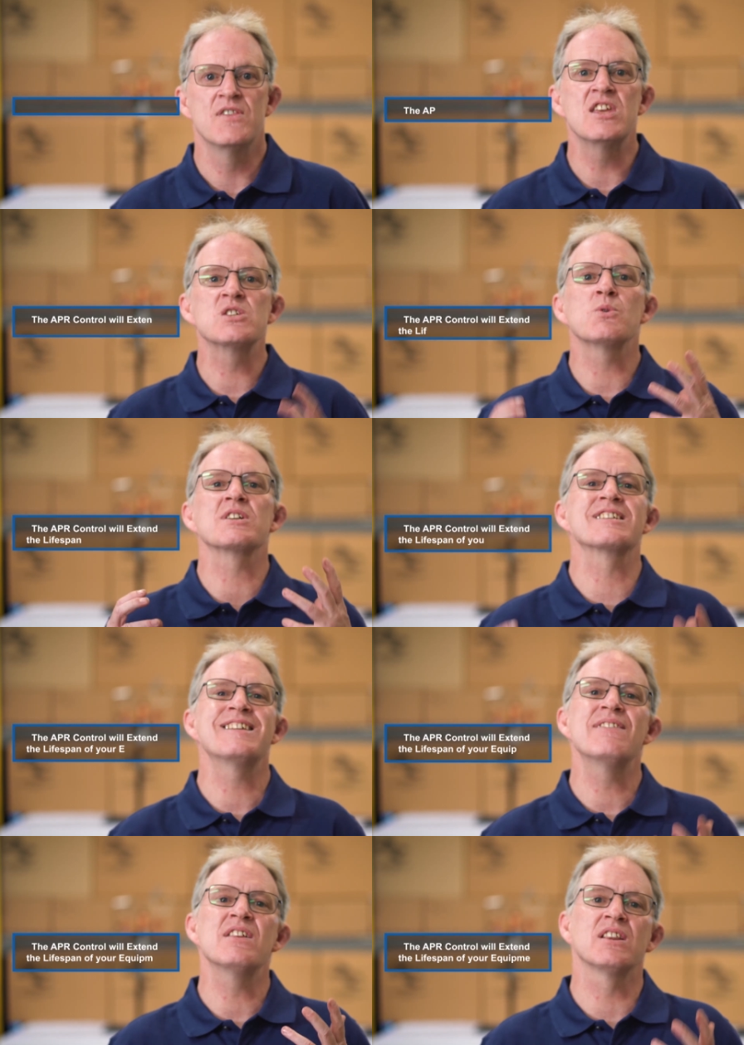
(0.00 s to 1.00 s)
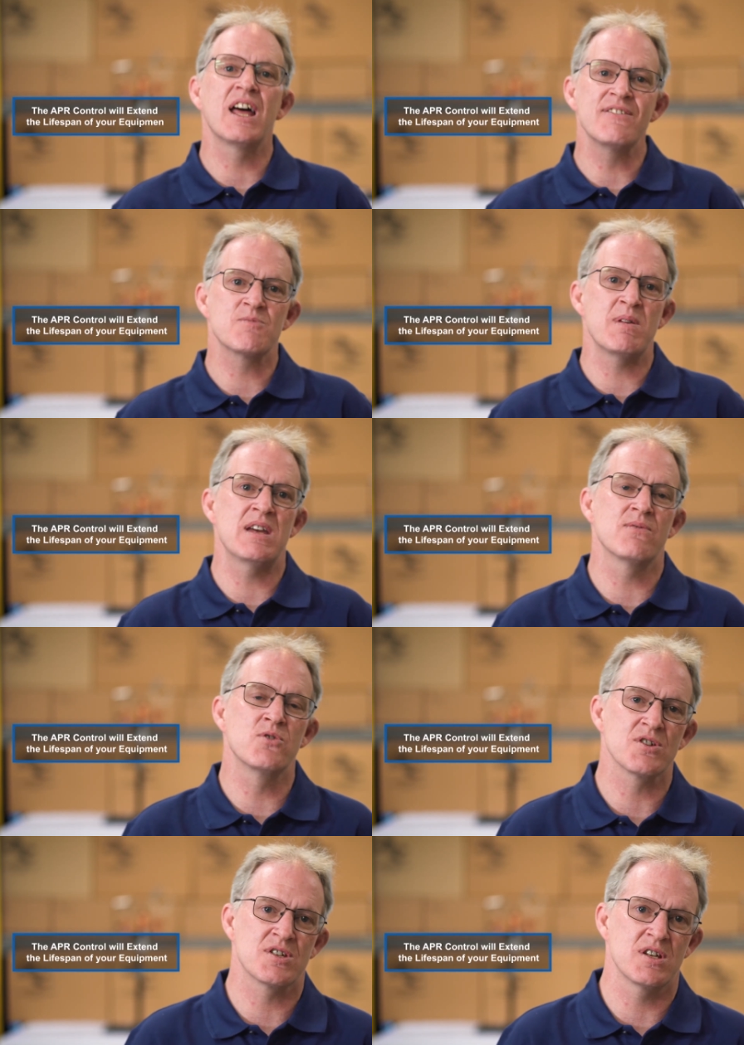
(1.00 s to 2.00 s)
This will extend the lifespan
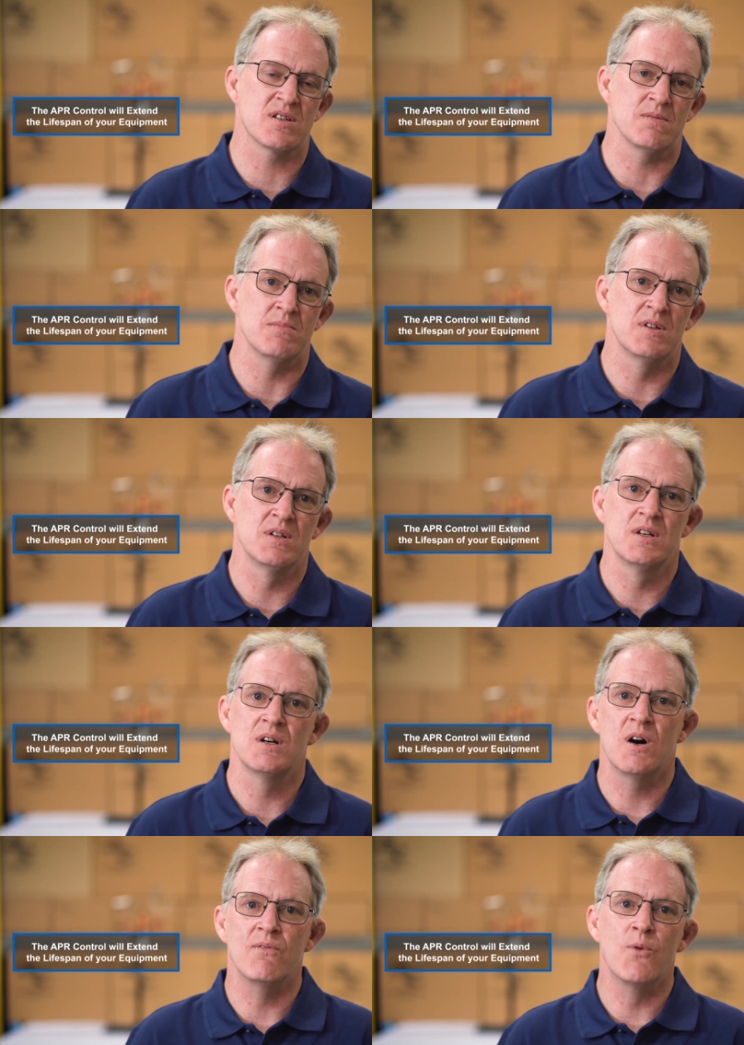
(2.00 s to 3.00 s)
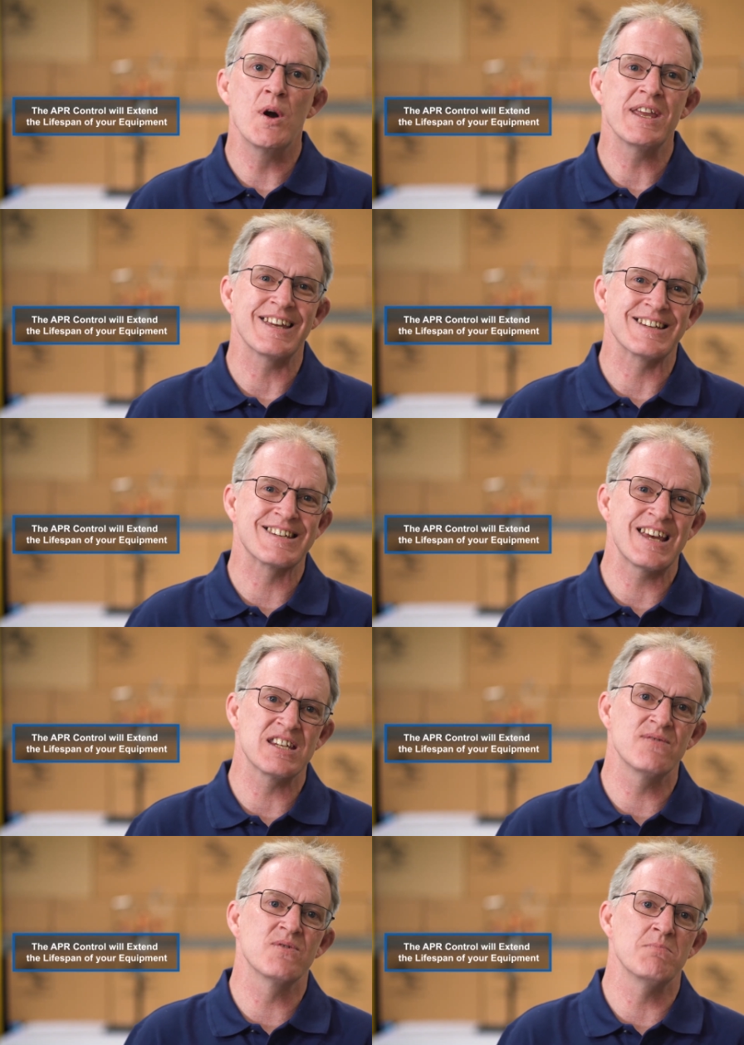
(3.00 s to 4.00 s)
of your system, avoiding
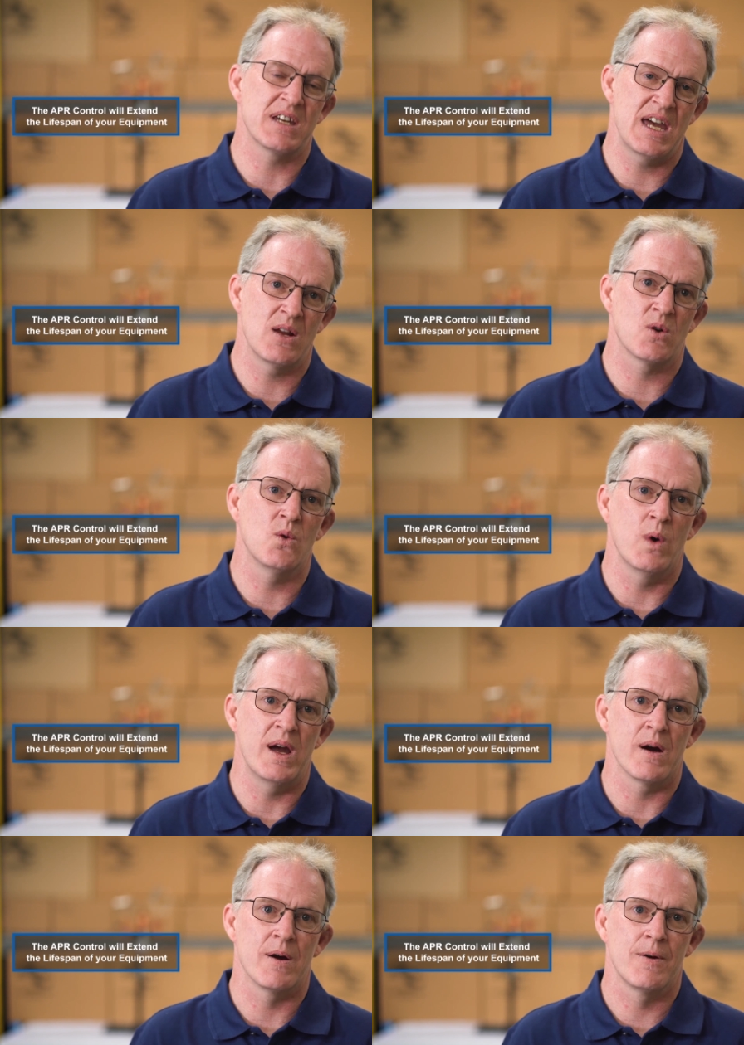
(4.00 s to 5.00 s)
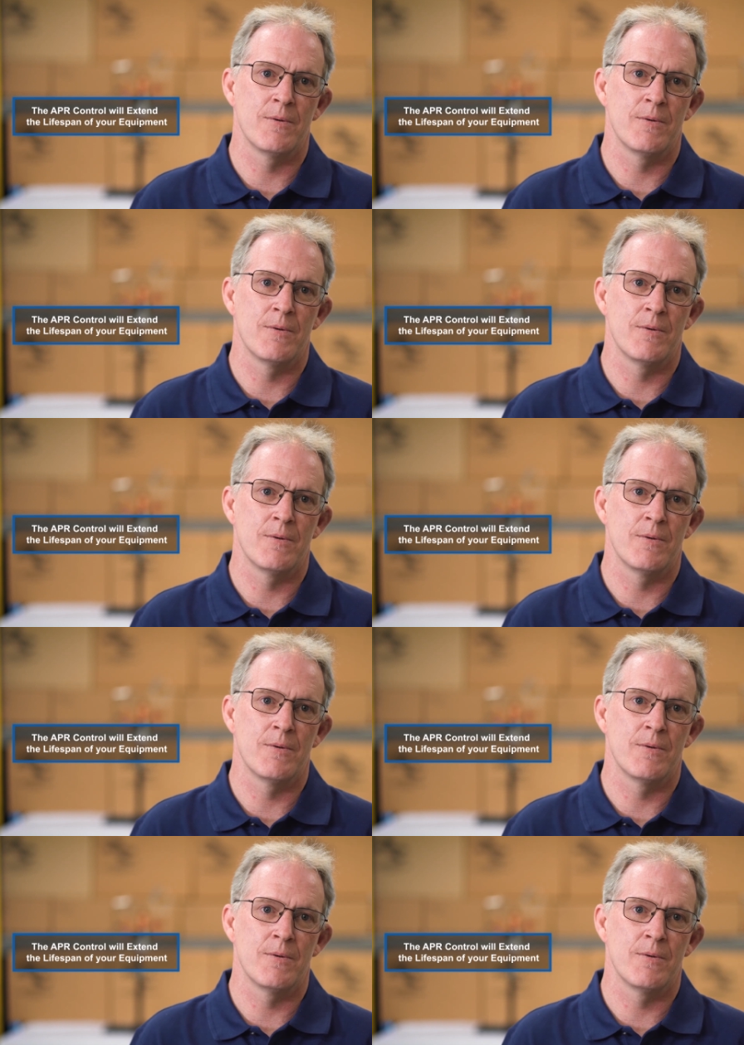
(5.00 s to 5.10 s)
excessive mechanical wear.